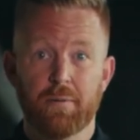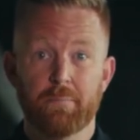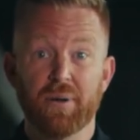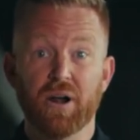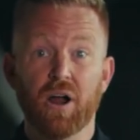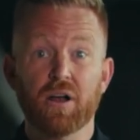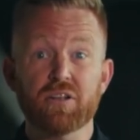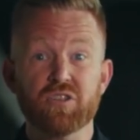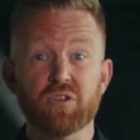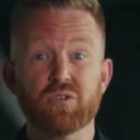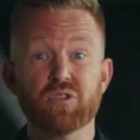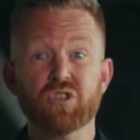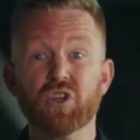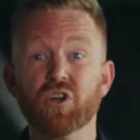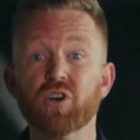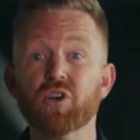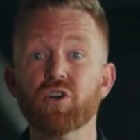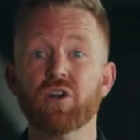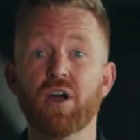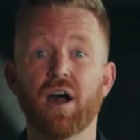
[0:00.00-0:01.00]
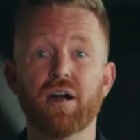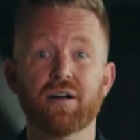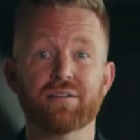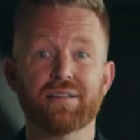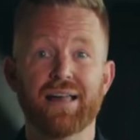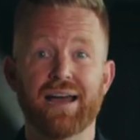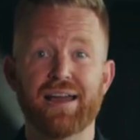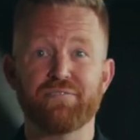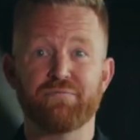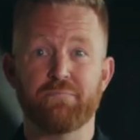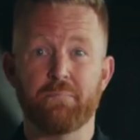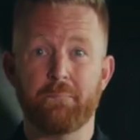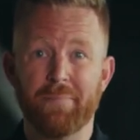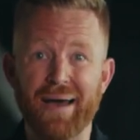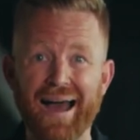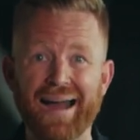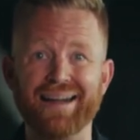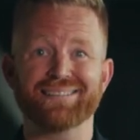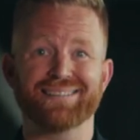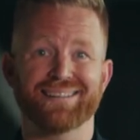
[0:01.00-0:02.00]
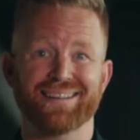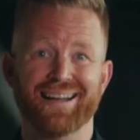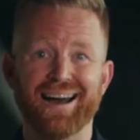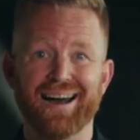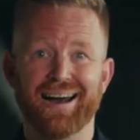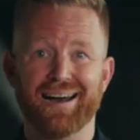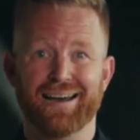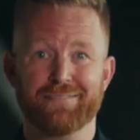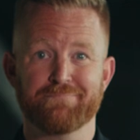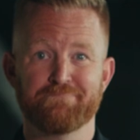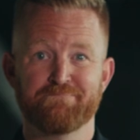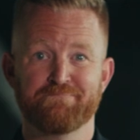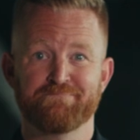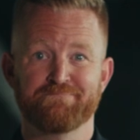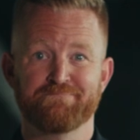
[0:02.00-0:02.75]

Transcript: but also turn our life back to God.